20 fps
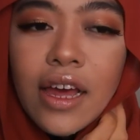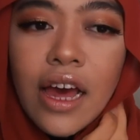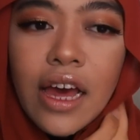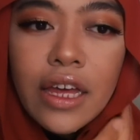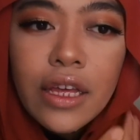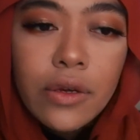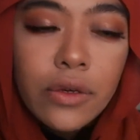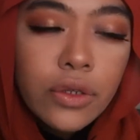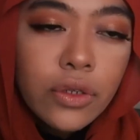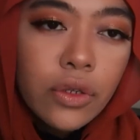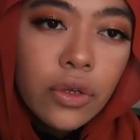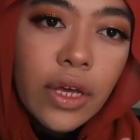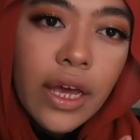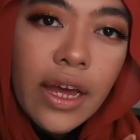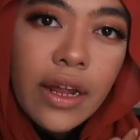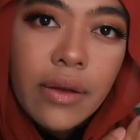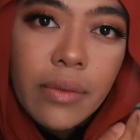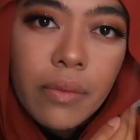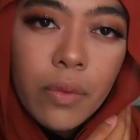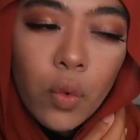It used to
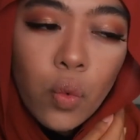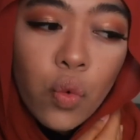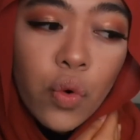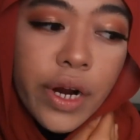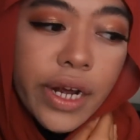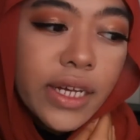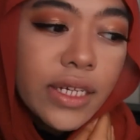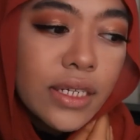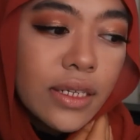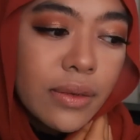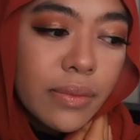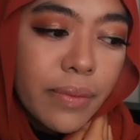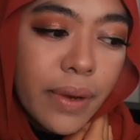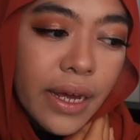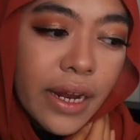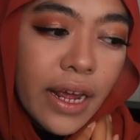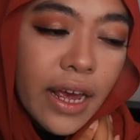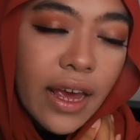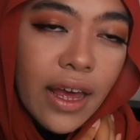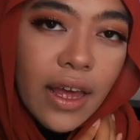get worse,
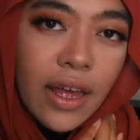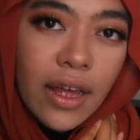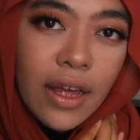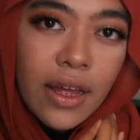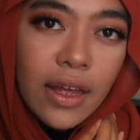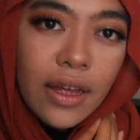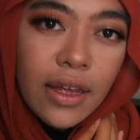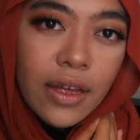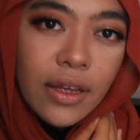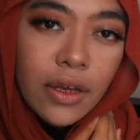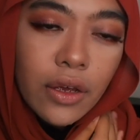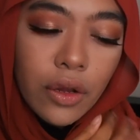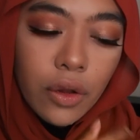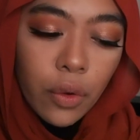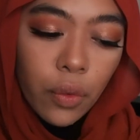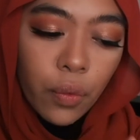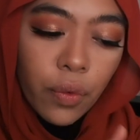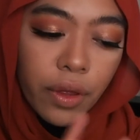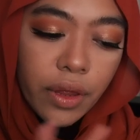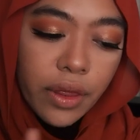but you know,
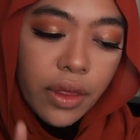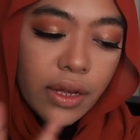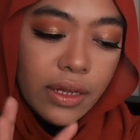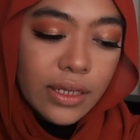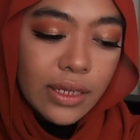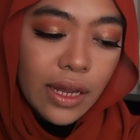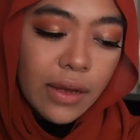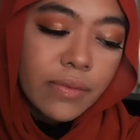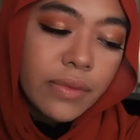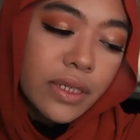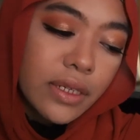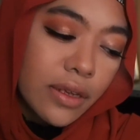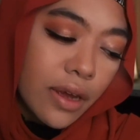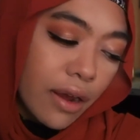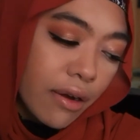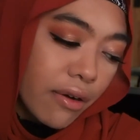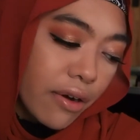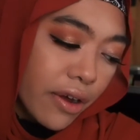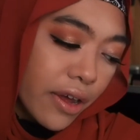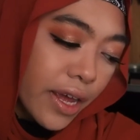with some
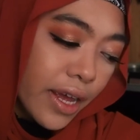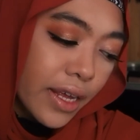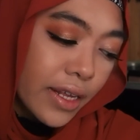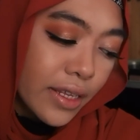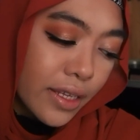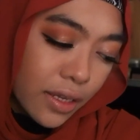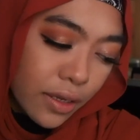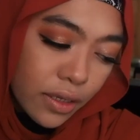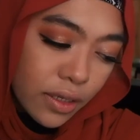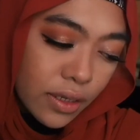steroids,